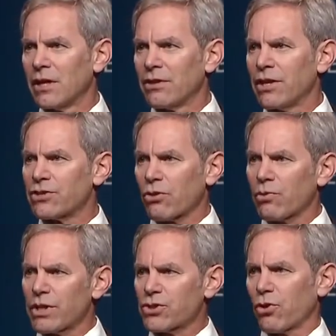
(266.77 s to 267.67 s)
These are
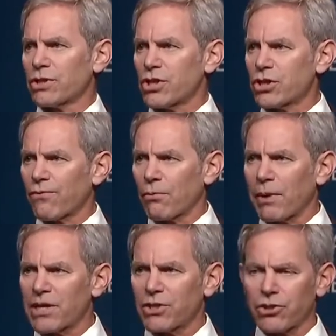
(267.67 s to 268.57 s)
resources for
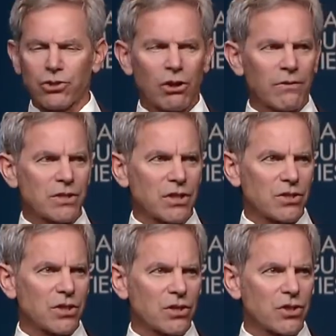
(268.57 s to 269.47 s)
basic services,
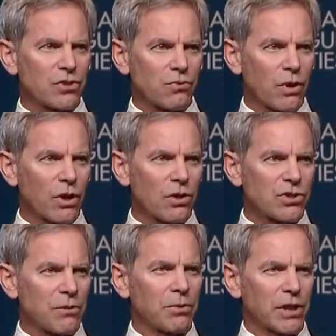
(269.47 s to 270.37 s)
such as
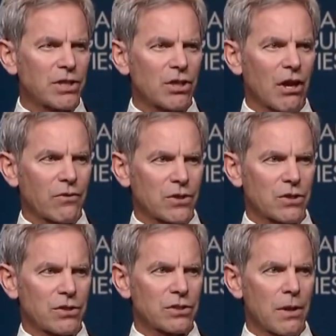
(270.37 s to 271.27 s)
roads and police
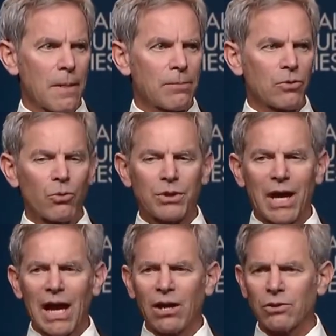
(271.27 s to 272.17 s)
officers,
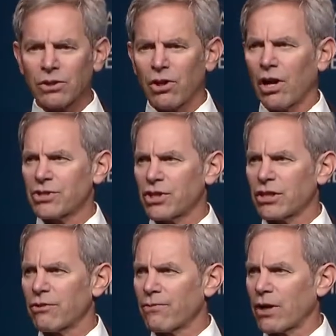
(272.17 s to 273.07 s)
without
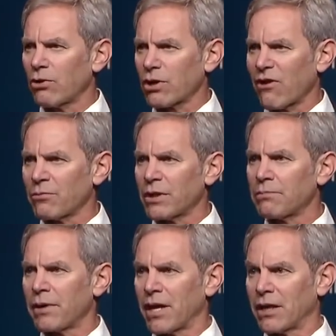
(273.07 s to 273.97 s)
costing the federal government a
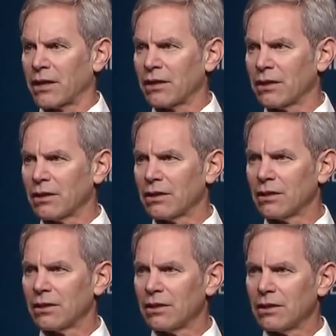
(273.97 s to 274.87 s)
penny.
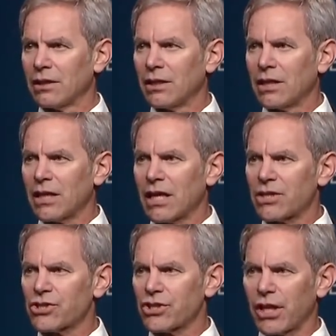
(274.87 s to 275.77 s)

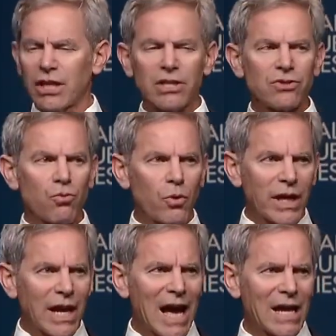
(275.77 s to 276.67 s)
In cities,
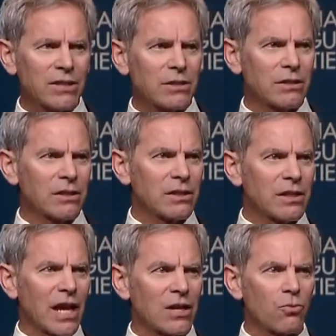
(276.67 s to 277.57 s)
we act,
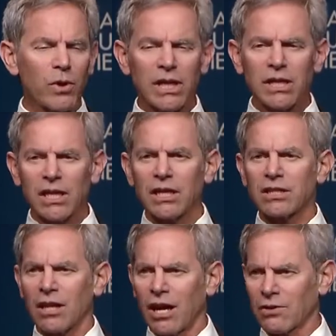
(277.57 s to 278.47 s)
and we
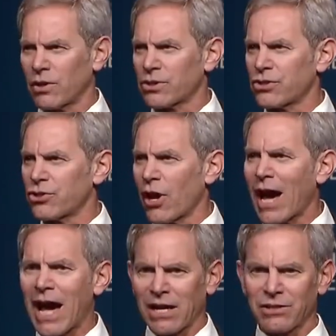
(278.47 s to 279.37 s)
need Congress to
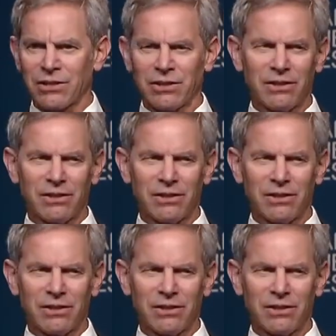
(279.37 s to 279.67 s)
act.